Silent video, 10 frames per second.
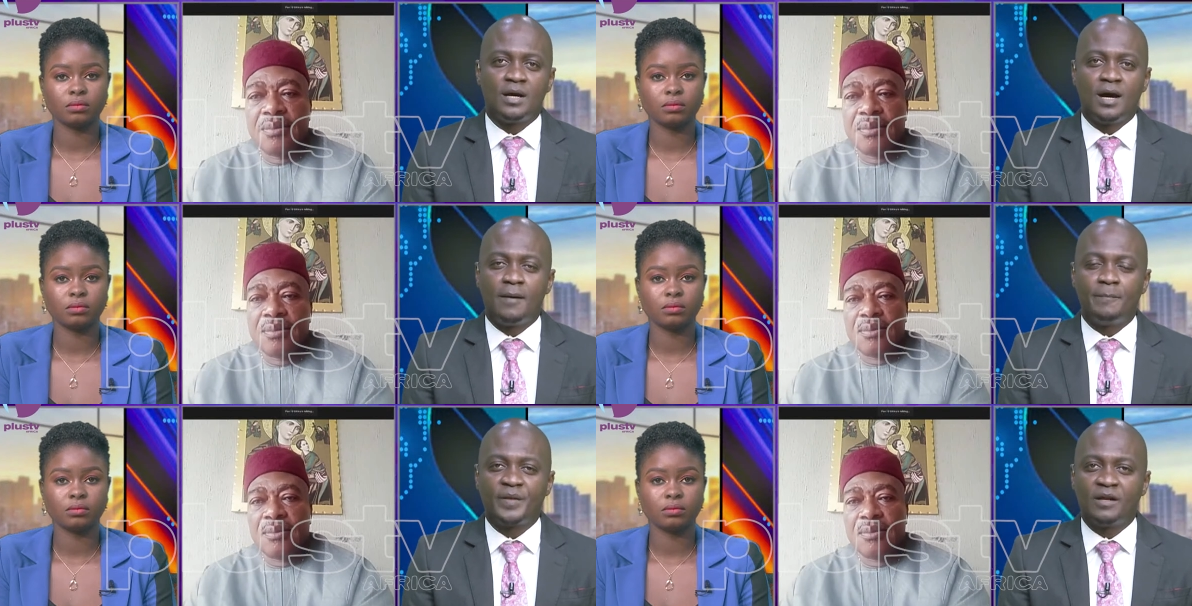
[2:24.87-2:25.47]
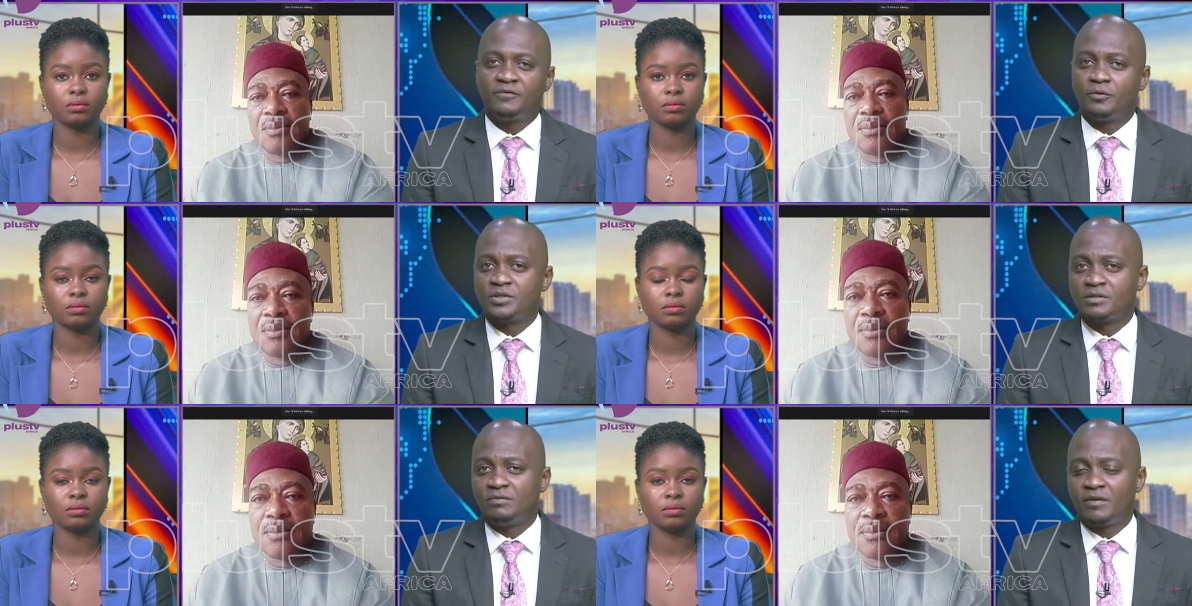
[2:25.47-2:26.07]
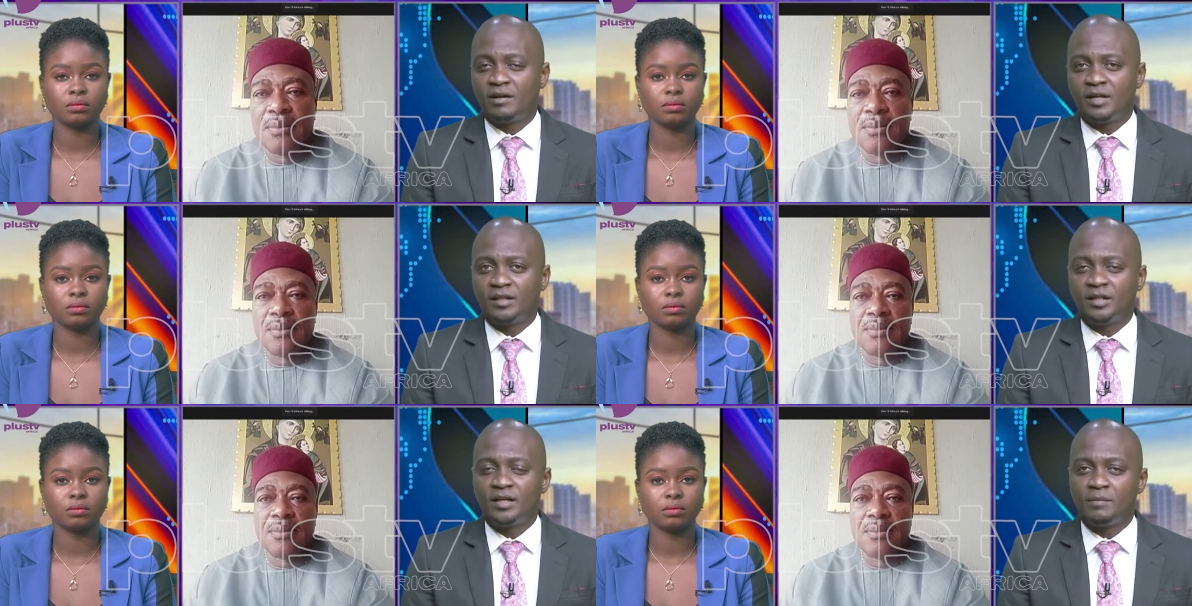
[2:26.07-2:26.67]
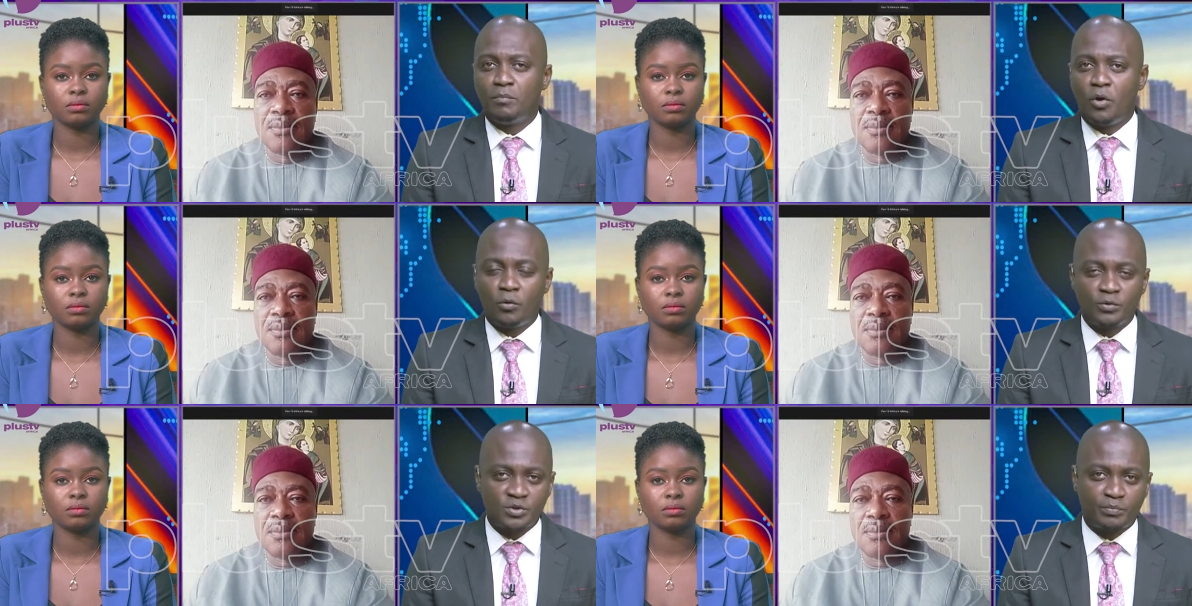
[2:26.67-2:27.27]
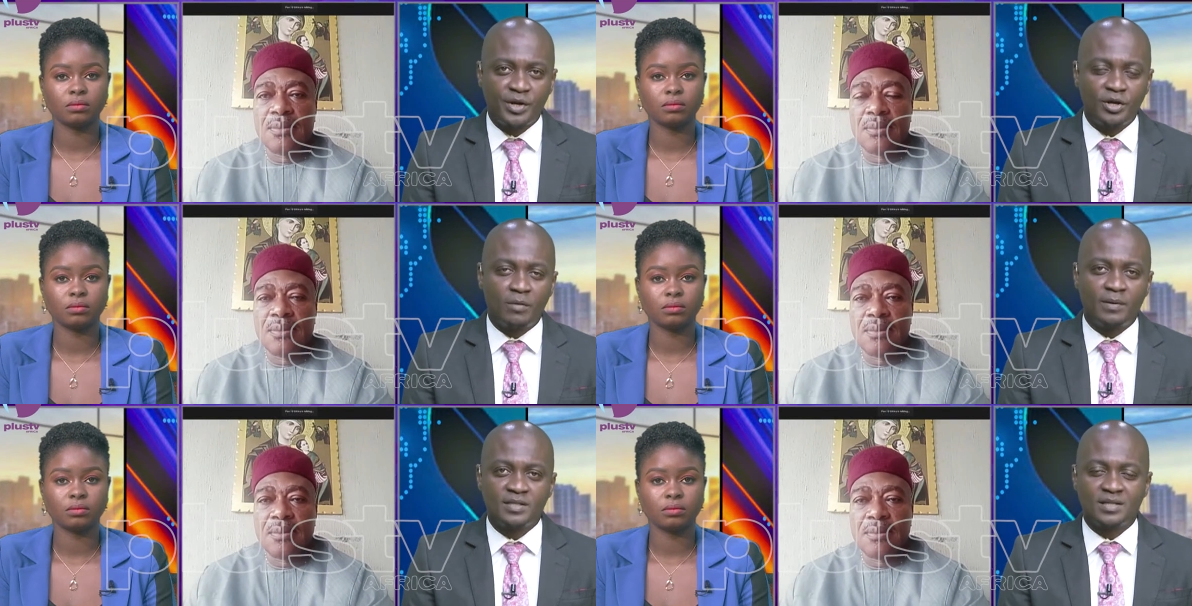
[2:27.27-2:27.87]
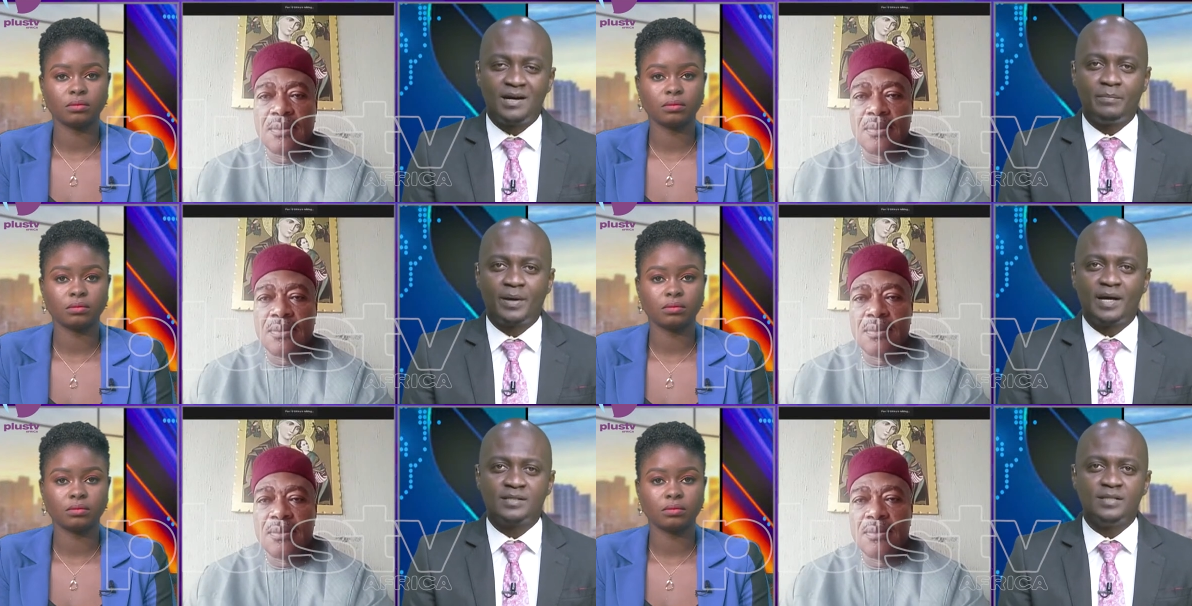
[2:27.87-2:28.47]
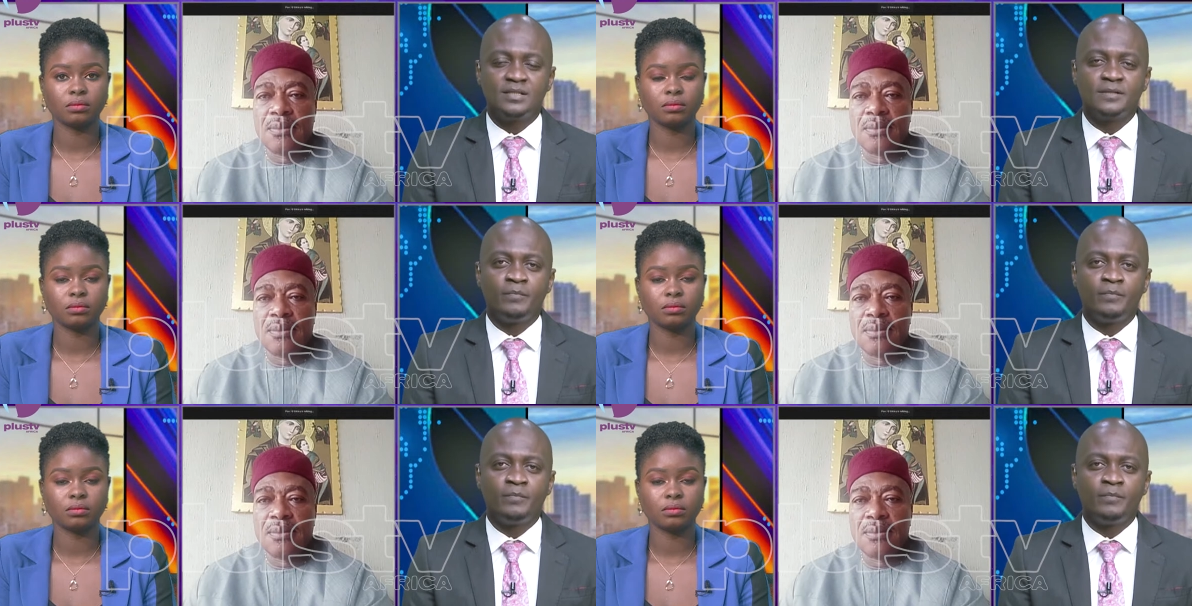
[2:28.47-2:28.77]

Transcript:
Speaker 1: um, and of course, it's very likely that more would spring up as time passes.